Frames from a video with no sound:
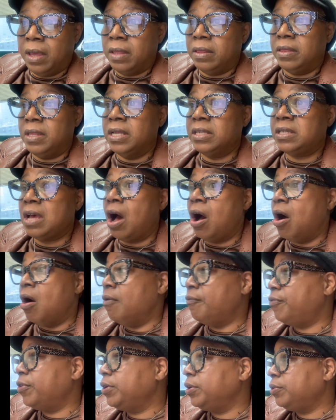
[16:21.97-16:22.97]
This all
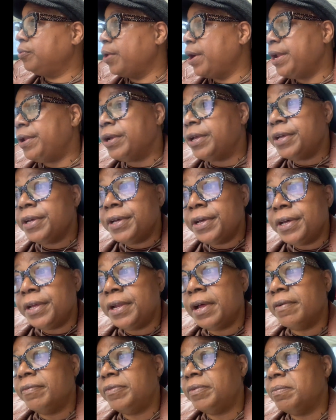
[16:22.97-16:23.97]
for the greater good
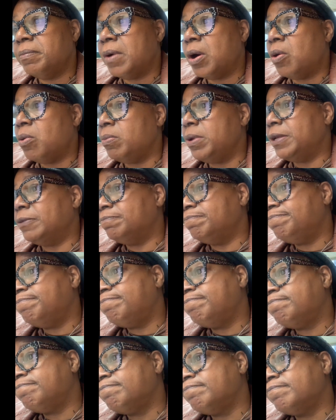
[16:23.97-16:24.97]
of the moment
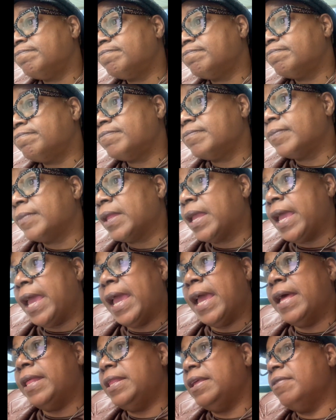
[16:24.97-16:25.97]

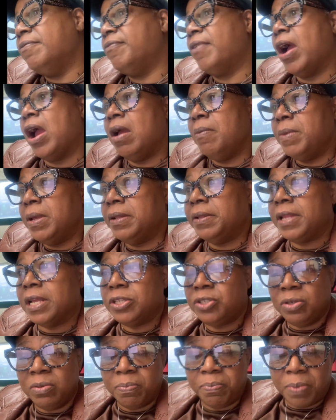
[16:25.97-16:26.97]
and the environment
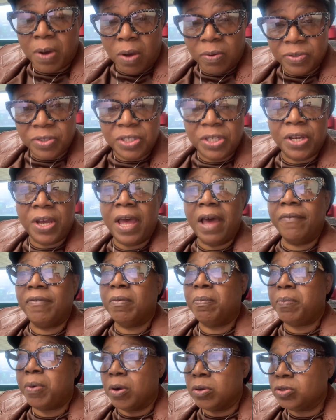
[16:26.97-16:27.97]
that you both still have a
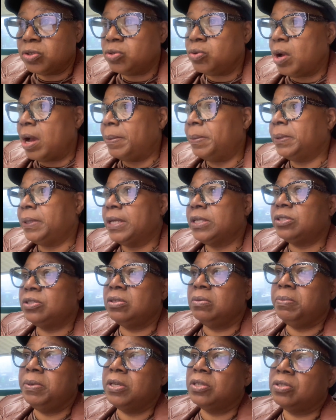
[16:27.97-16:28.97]
personal obligation to
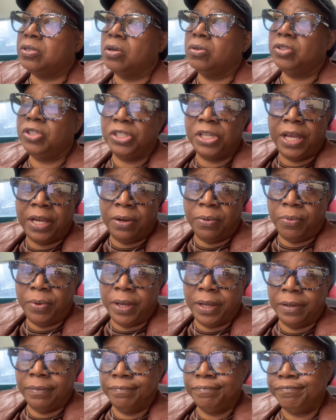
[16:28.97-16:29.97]
be associated
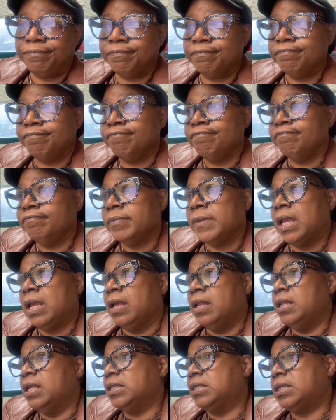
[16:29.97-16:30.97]
with.
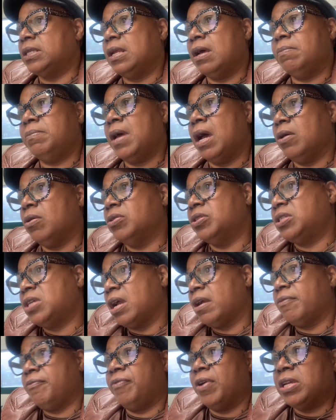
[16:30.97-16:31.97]
Listen, I'm not going to
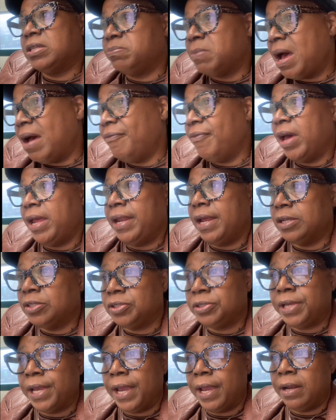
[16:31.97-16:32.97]
sacrifice my financial
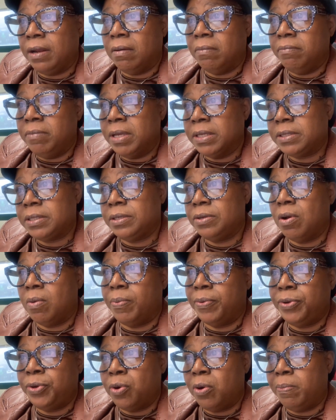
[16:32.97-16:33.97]
gain or miss an
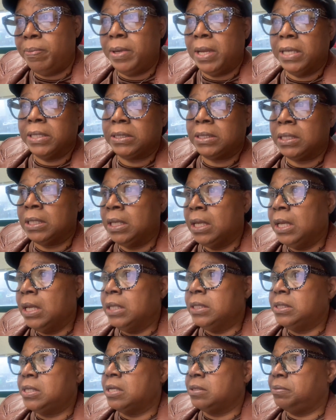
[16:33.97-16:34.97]
open door blessing
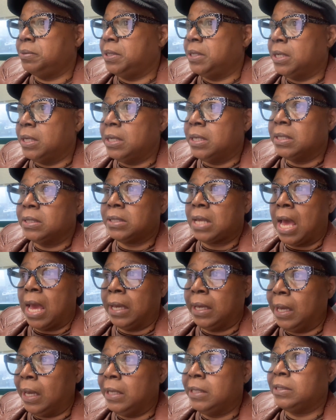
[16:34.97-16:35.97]
just because I
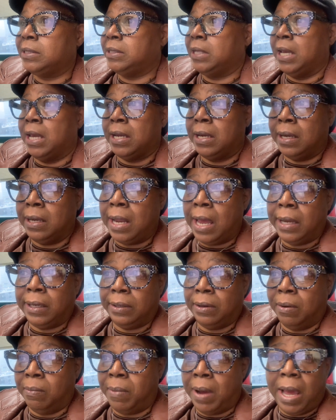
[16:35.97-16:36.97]
can't stand or like
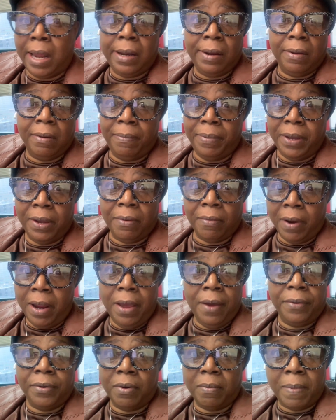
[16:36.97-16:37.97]
nobody or be
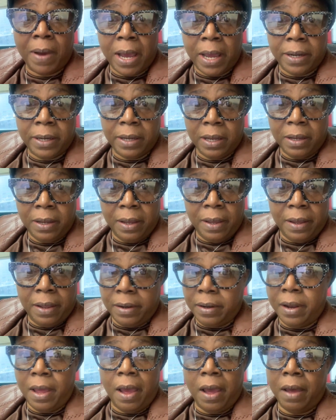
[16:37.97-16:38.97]
around nobody.
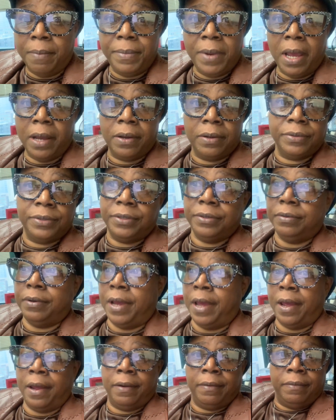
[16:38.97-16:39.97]
Nah, I'm not going to do
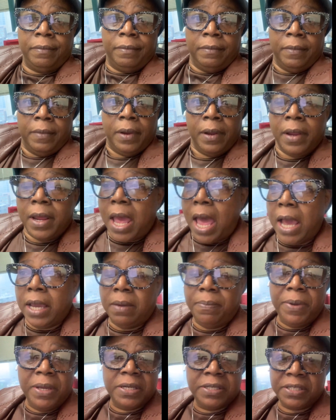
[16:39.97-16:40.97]
that. I
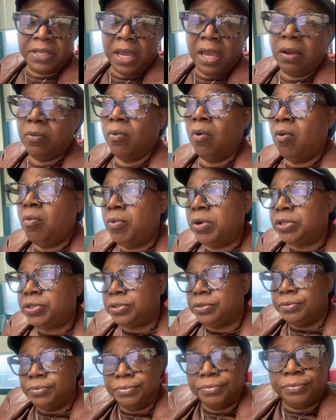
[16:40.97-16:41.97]
can be in the same room with you.